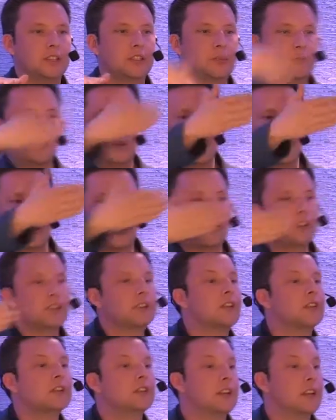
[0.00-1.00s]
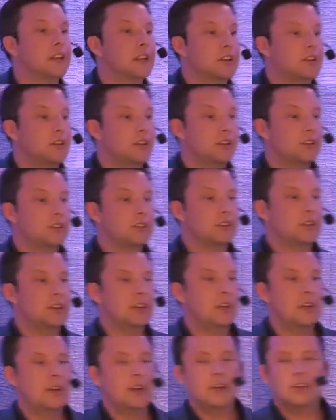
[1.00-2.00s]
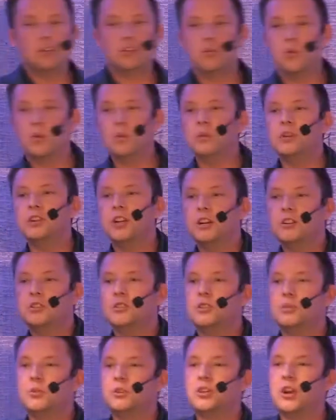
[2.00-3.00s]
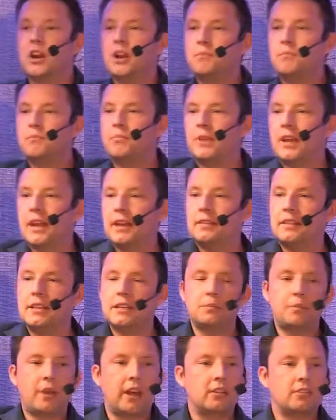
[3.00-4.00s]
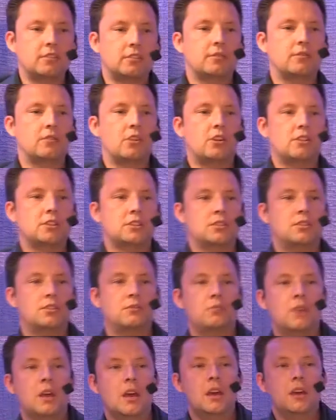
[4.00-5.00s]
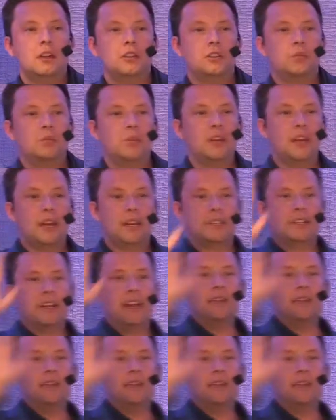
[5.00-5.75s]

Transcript: is to put it horizontally across. So what we're trying to do is we're trying to get these panels of glass to be as